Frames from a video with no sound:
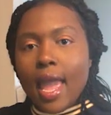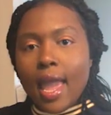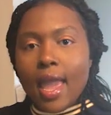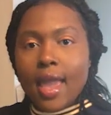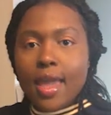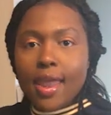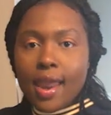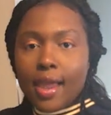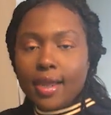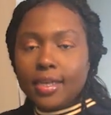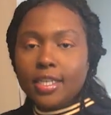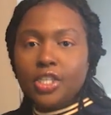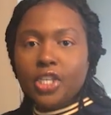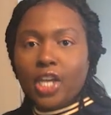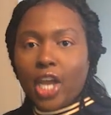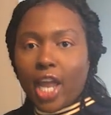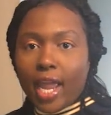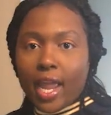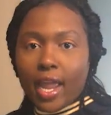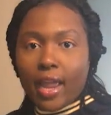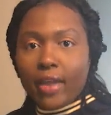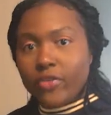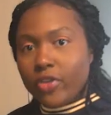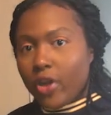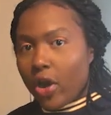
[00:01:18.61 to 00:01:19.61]
and I
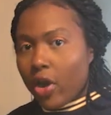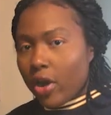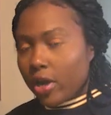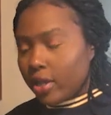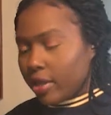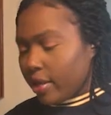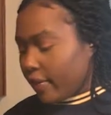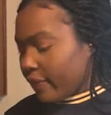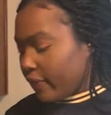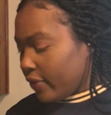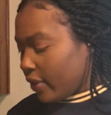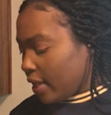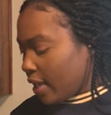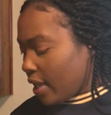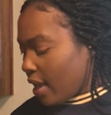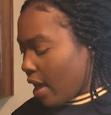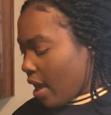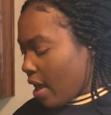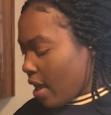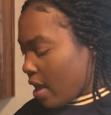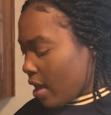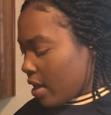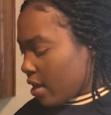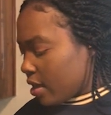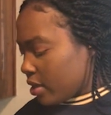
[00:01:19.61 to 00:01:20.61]
shaved all of the
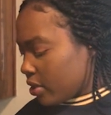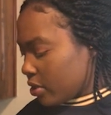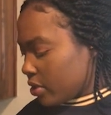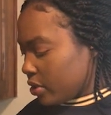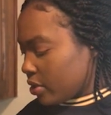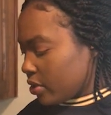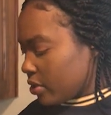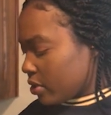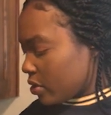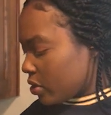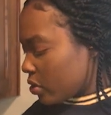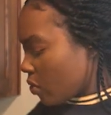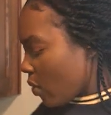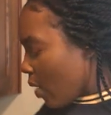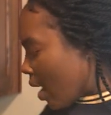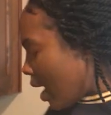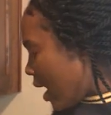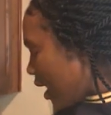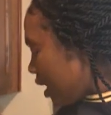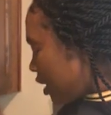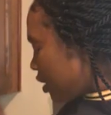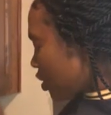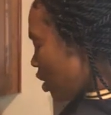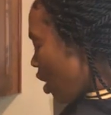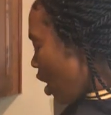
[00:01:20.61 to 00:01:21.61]

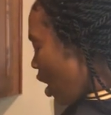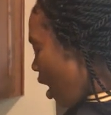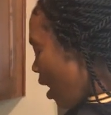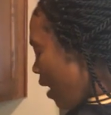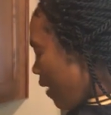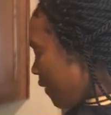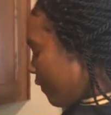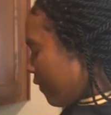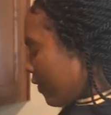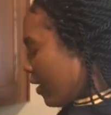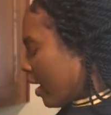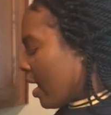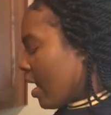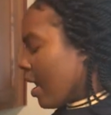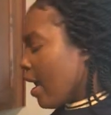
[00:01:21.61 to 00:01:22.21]
squash off.